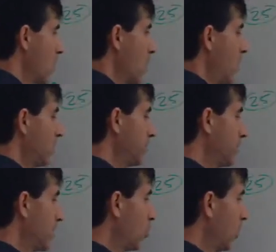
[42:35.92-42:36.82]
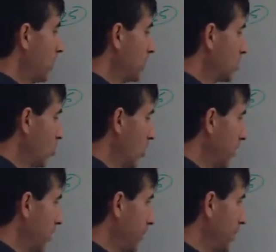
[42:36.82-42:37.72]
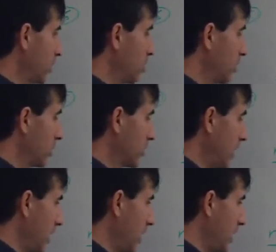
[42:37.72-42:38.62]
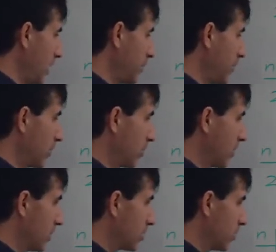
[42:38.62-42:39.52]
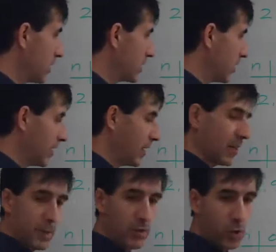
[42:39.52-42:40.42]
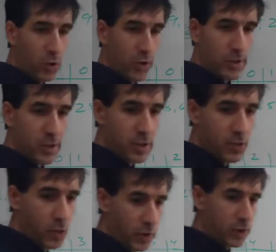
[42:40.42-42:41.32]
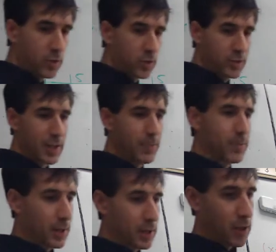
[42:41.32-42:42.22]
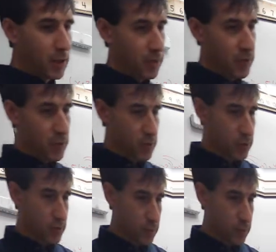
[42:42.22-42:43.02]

How do I make 1 into 1? How to make 2 into 8? How to make 3 into 27? How to make 4 into 64? And I do the same thing to all of those.